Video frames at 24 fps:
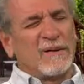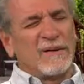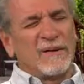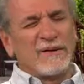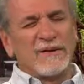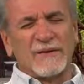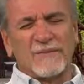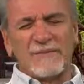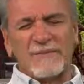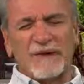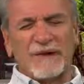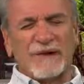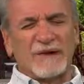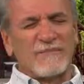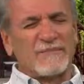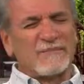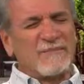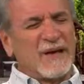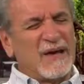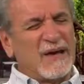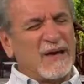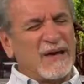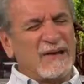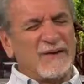the middle of
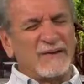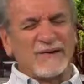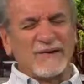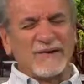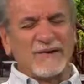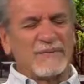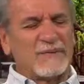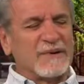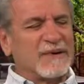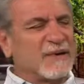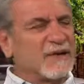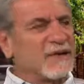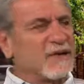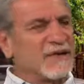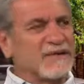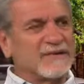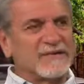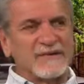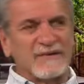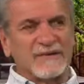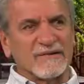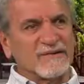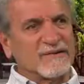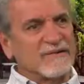Maine. Could have been
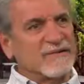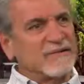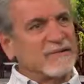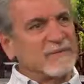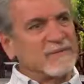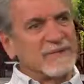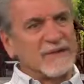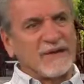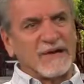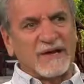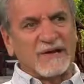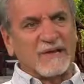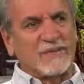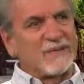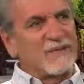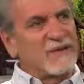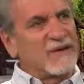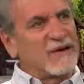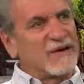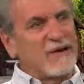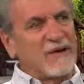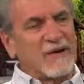Augusta. Could have been anywhere.